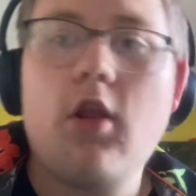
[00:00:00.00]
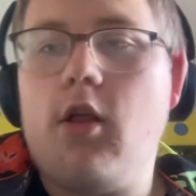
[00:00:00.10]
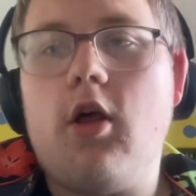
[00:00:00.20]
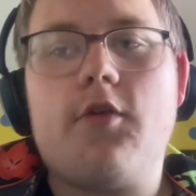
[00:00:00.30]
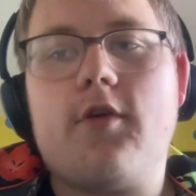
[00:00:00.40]

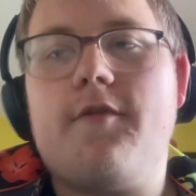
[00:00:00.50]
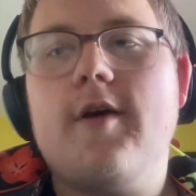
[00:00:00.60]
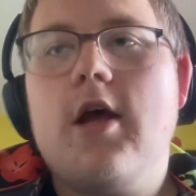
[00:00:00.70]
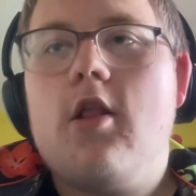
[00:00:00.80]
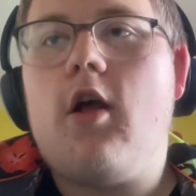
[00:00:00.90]
lots of
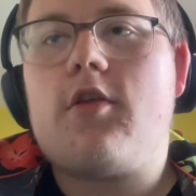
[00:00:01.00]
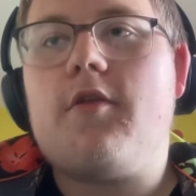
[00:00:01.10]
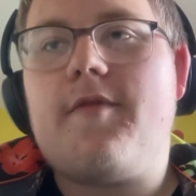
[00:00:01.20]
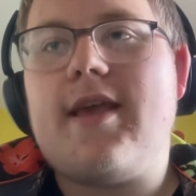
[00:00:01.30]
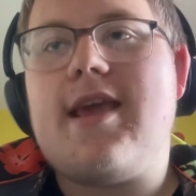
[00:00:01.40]

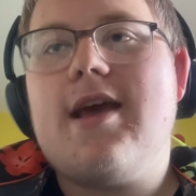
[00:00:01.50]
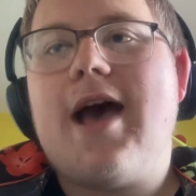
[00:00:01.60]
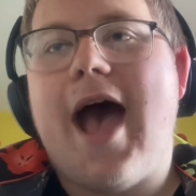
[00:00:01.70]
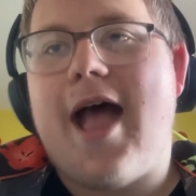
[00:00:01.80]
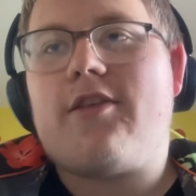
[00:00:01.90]
the
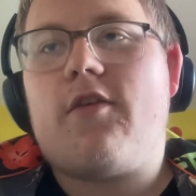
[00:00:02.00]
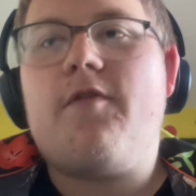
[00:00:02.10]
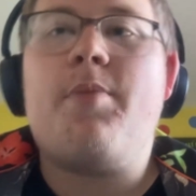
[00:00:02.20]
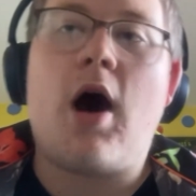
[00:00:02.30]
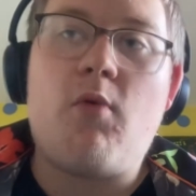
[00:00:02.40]
actors
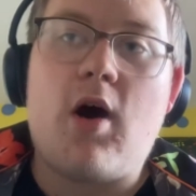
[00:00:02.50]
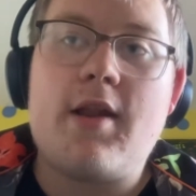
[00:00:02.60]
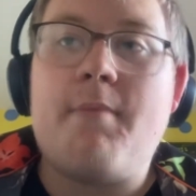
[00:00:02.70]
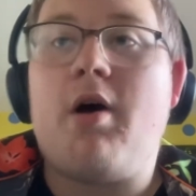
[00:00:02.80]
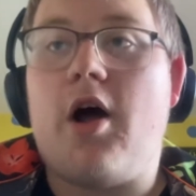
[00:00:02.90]
from part
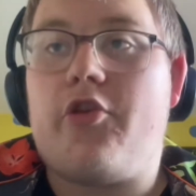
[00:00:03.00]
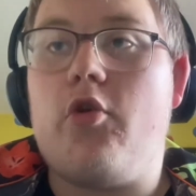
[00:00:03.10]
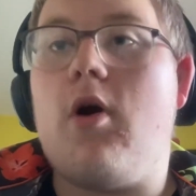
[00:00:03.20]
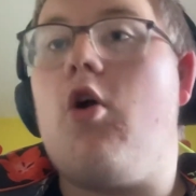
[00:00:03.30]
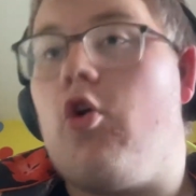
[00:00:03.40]
1 and part
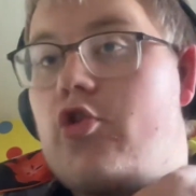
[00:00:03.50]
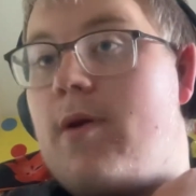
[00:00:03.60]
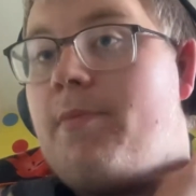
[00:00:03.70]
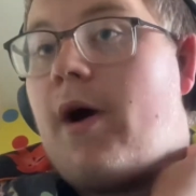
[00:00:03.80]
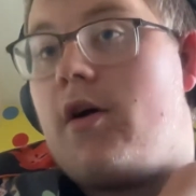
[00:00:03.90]
2 were also
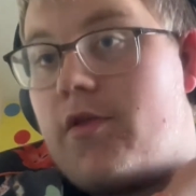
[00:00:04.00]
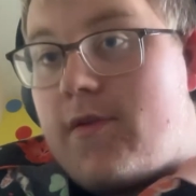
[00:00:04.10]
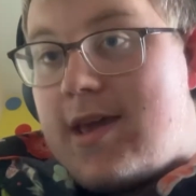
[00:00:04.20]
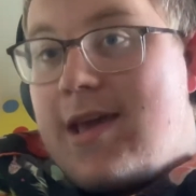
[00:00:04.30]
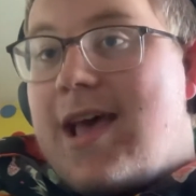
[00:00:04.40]
in part
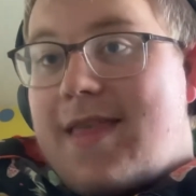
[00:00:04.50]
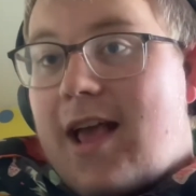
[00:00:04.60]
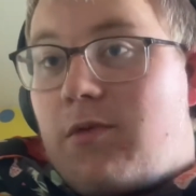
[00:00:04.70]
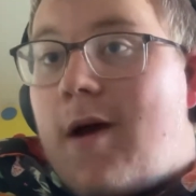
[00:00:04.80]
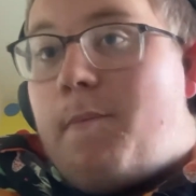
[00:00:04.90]
3.
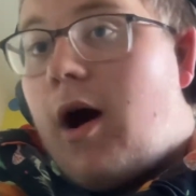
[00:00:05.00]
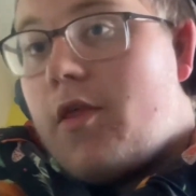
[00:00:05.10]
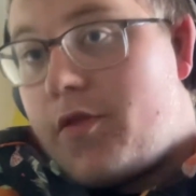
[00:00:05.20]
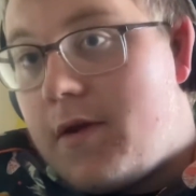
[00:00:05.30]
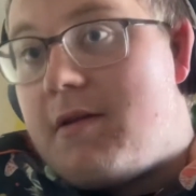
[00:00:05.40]
That's why
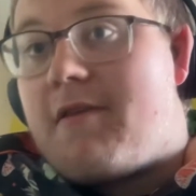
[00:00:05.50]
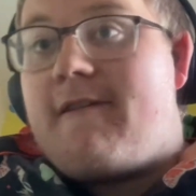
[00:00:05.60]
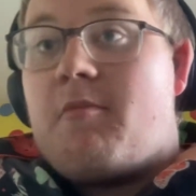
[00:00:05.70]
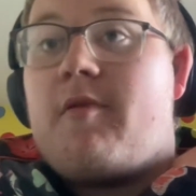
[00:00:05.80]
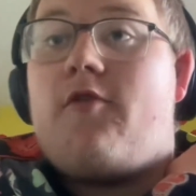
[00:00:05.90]
part 3 was
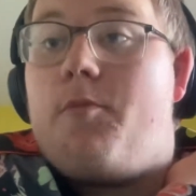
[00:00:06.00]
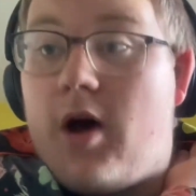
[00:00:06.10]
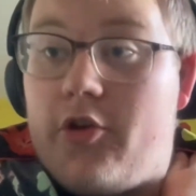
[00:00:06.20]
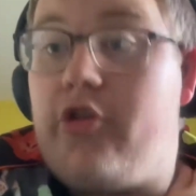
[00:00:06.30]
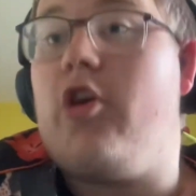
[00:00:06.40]
filmed before
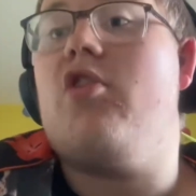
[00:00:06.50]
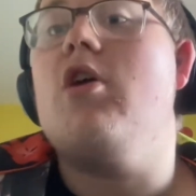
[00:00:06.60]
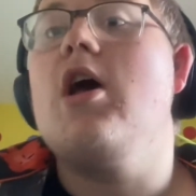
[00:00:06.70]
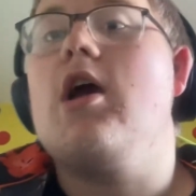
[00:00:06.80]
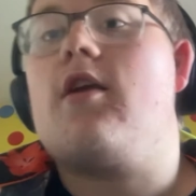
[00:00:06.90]
part 2,
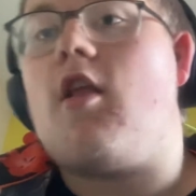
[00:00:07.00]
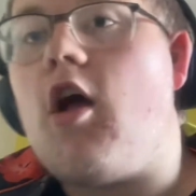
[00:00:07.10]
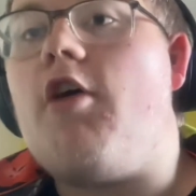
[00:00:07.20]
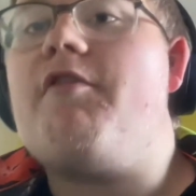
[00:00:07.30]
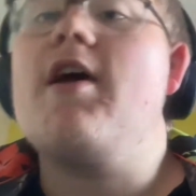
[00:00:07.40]
because a
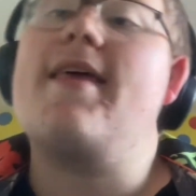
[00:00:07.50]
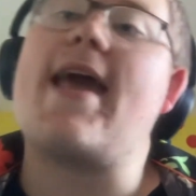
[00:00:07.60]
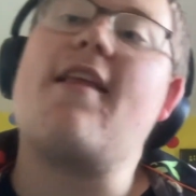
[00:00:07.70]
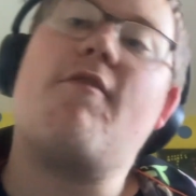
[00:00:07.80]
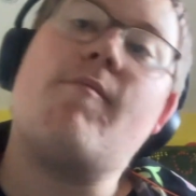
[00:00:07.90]
lot of the
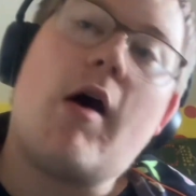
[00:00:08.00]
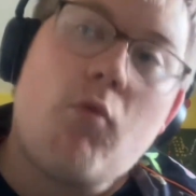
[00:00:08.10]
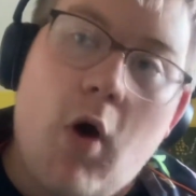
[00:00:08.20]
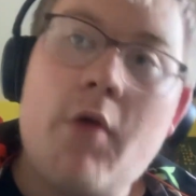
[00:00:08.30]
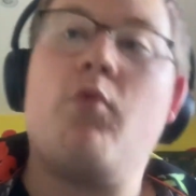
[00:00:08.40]
characters from part
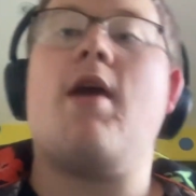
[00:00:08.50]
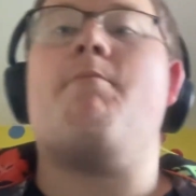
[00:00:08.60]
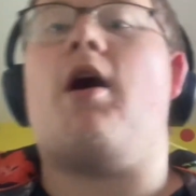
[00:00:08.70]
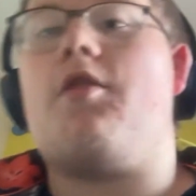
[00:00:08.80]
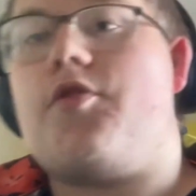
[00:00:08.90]
1 were in
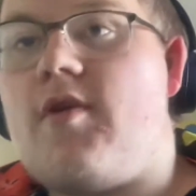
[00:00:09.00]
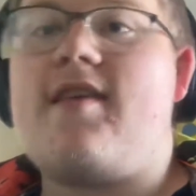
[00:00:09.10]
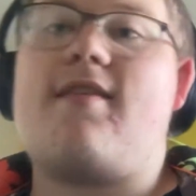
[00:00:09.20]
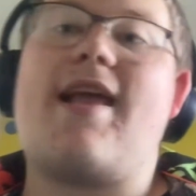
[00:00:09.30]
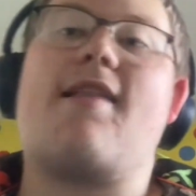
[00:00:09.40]
part 3,
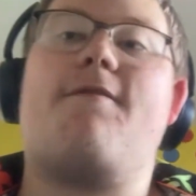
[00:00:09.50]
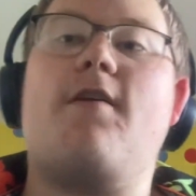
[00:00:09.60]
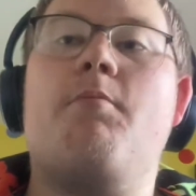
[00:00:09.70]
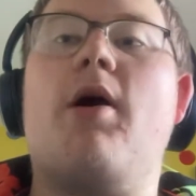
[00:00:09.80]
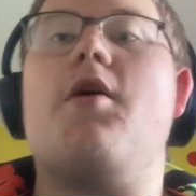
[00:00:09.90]
so they had to
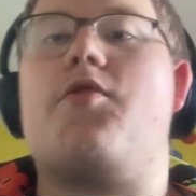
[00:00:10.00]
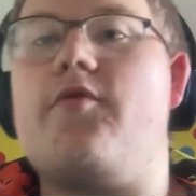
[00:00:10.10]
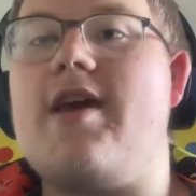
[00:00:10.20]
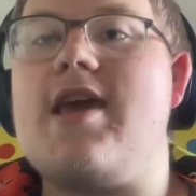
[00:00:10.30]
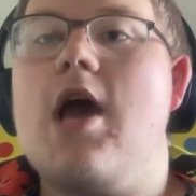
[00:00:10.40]
film part
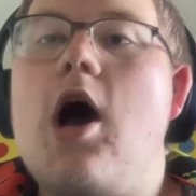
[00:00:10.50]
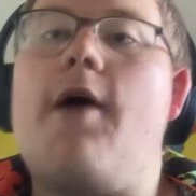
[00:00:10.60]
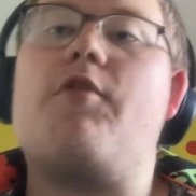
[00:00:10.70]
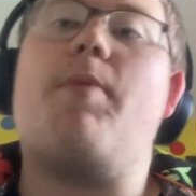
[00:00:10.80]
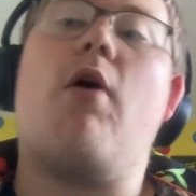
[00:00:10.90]
3
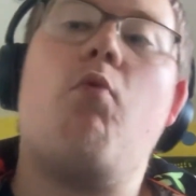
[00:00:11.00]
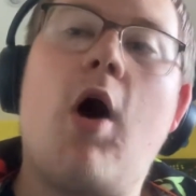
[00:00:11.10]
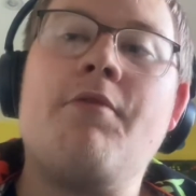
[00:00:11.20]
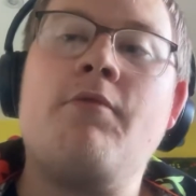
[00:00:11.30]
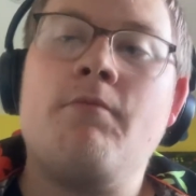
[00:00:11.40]
after part
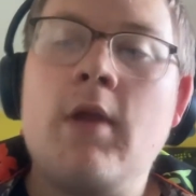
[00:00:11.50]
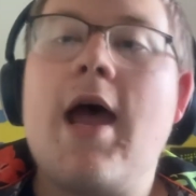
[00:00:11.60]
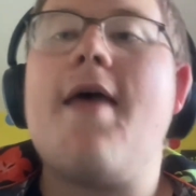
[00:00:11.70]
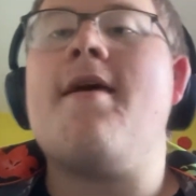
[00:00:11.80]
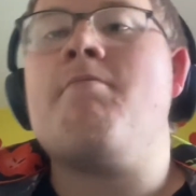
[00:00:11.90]
1,
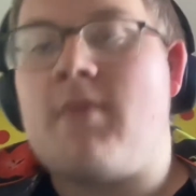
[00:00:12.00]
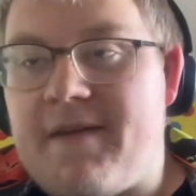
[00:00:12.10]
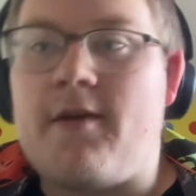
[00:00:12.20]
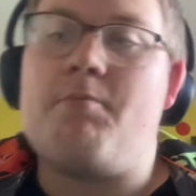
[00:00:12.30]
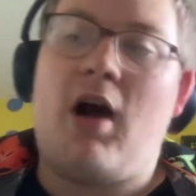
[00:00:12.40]
and then they
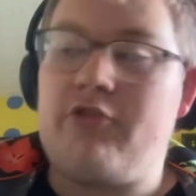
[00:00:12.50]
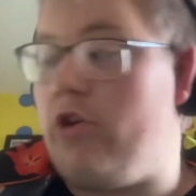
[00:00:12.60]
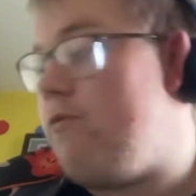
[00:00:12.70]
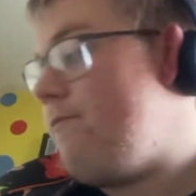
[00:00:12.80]
filmed part 2.